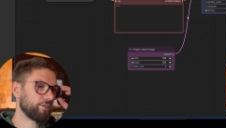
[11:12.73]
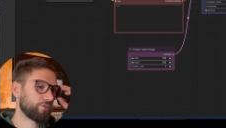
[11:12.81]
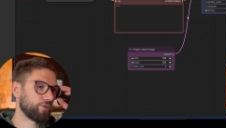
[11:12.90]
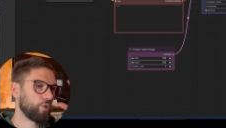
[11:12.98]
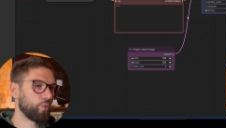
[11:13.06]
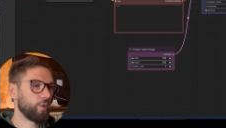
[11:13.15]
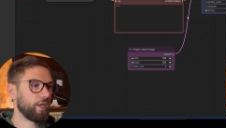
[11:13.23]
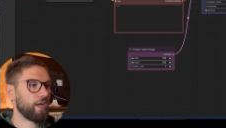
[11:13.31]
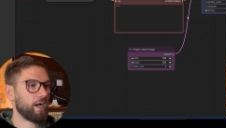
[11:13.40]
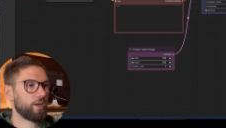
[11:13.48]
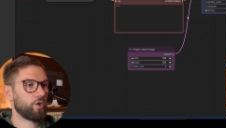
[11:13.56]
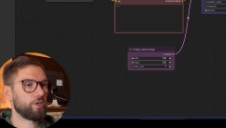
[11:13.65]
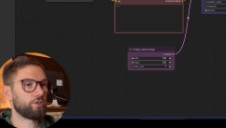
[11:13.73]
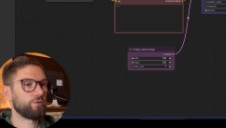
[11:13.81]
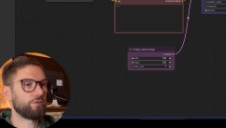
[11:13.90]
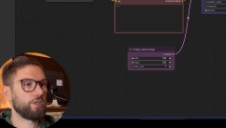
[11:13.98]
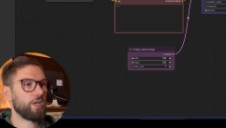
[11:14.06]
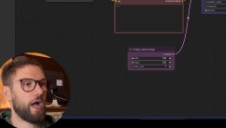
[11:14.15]
So we are going to
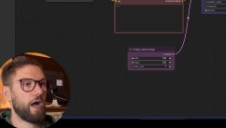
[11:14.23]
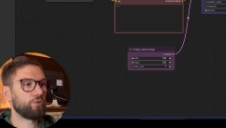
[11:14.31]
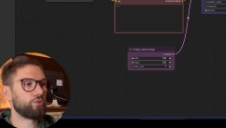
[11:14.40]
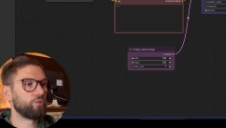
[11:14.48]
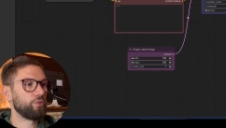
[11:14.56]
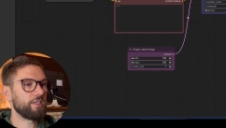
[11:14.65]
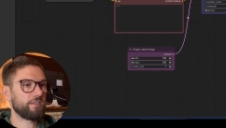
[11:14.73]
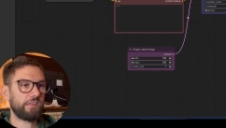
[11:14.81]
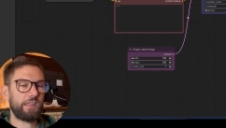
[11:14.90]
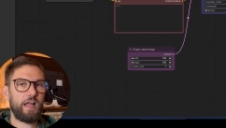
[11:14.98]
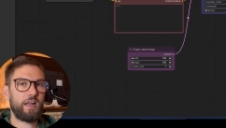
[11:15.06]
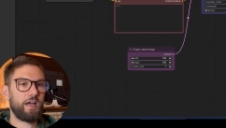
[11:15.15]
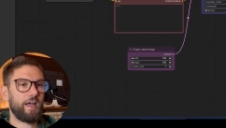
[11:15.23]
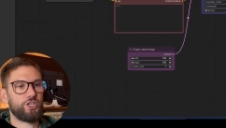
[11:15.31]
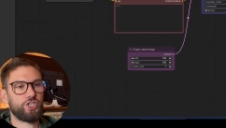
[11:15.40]
see how to install a